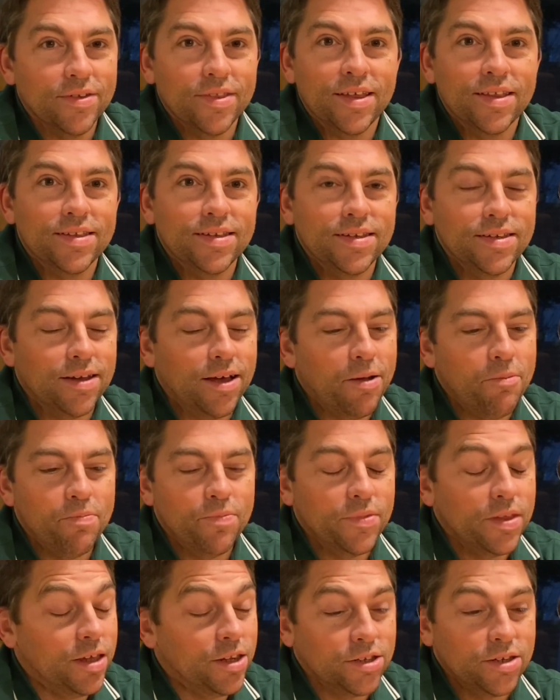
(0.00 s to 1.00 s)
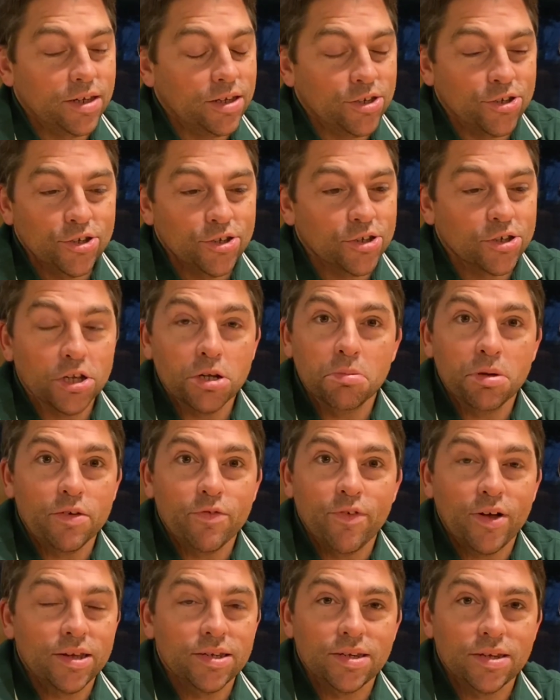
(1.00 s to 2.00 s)
It's just going to be
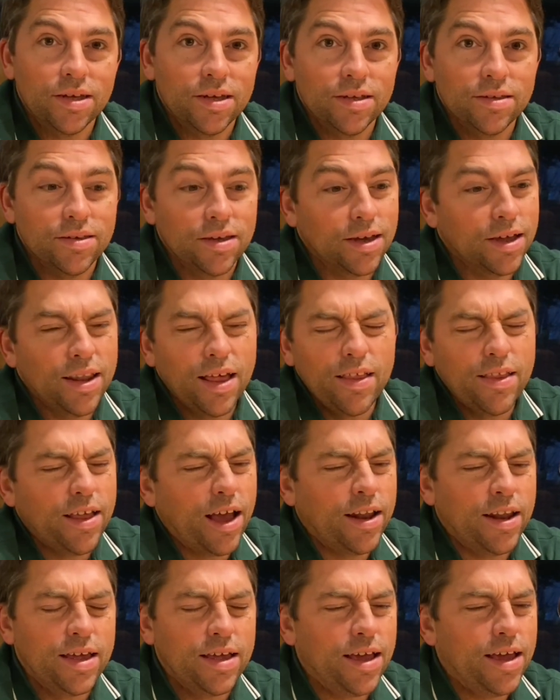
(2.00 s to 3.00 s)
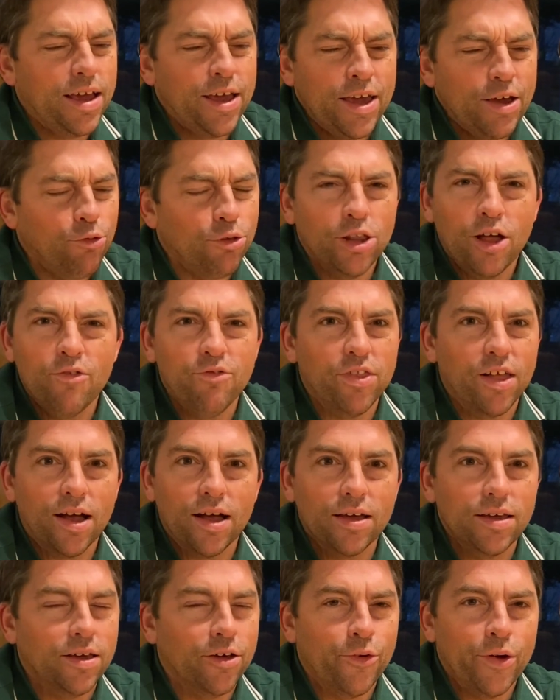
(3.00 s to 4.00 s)
fascinating, and he'll love that.
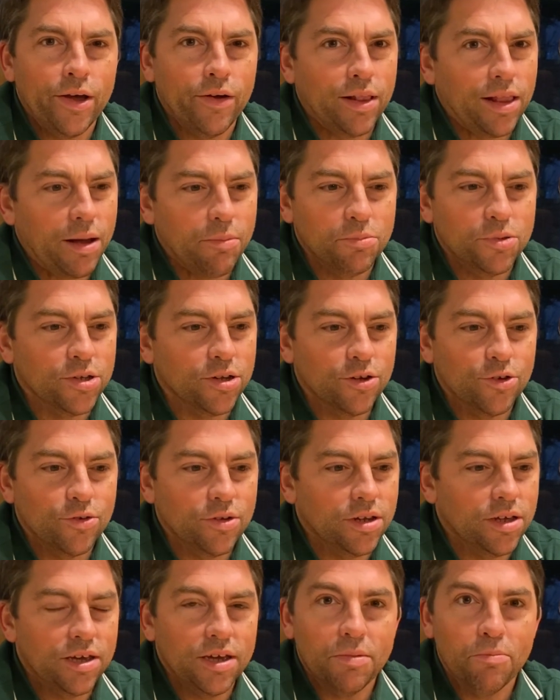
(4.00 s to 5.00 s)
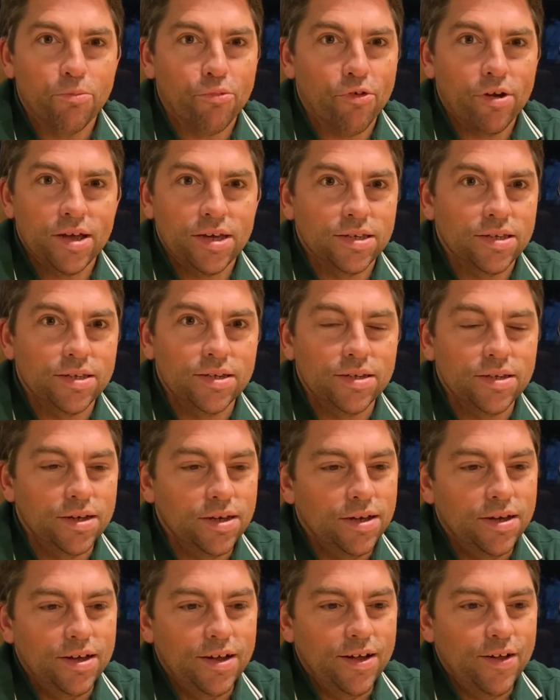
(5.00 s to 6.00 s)
He'll absolutely embrace
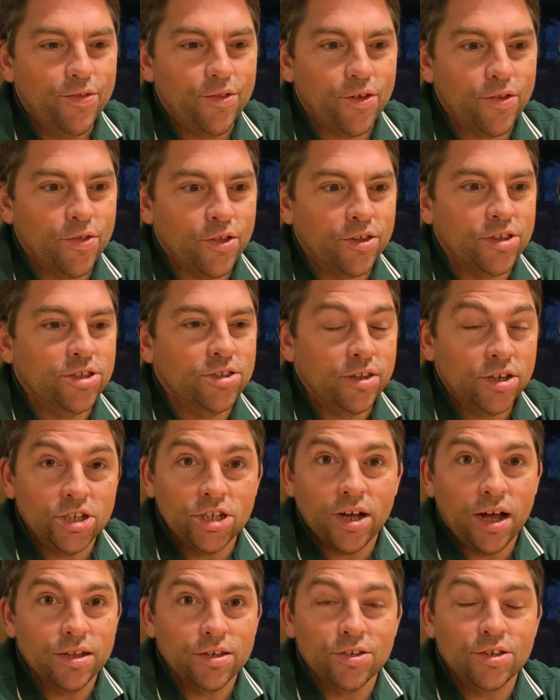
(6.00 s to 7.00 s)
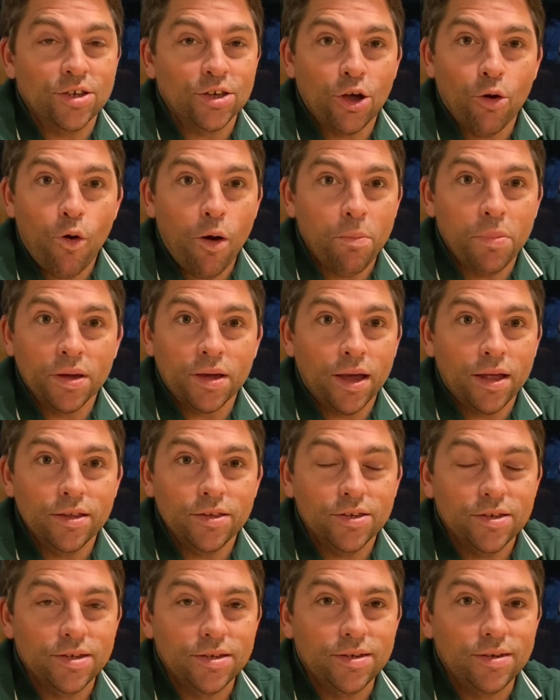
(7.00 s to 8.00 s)
the chance to go up
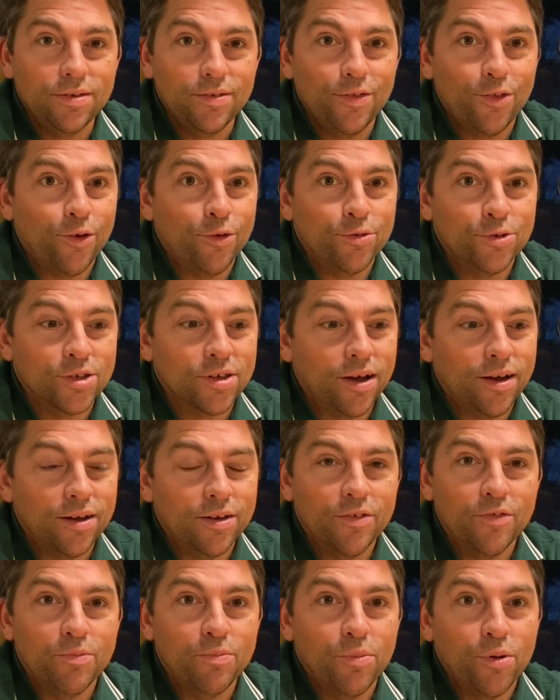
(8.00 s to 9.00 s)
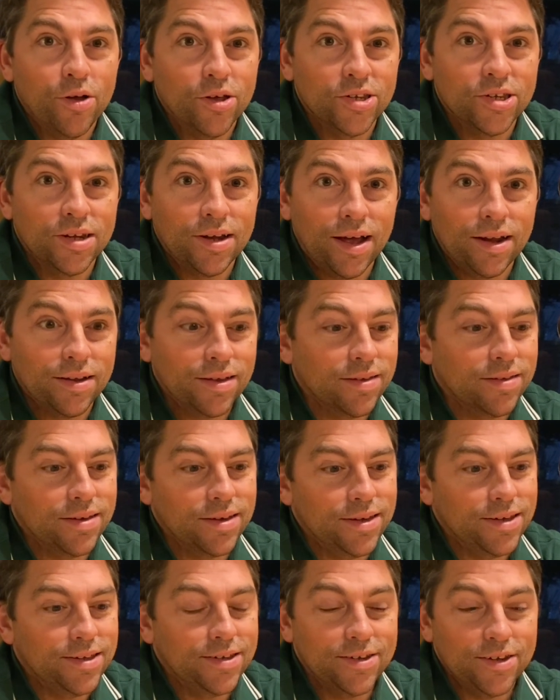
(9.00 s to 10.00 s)
against those kind of
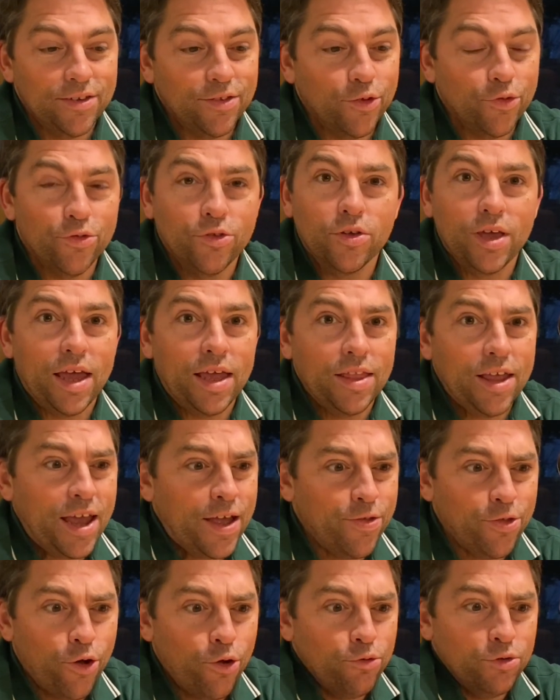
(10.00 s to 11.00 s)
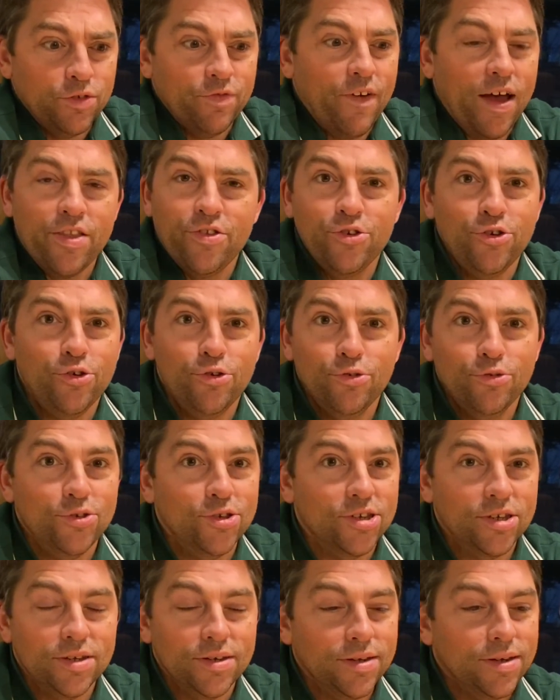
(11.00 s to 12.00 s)
personalities and in those venues,
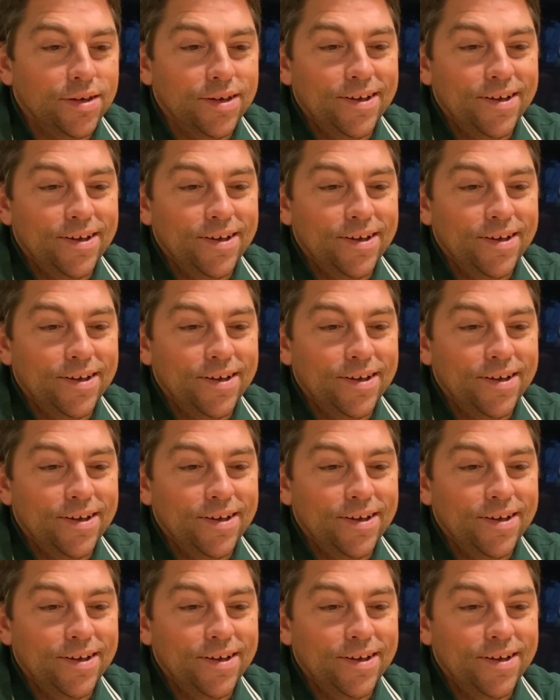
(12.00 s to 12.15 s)
and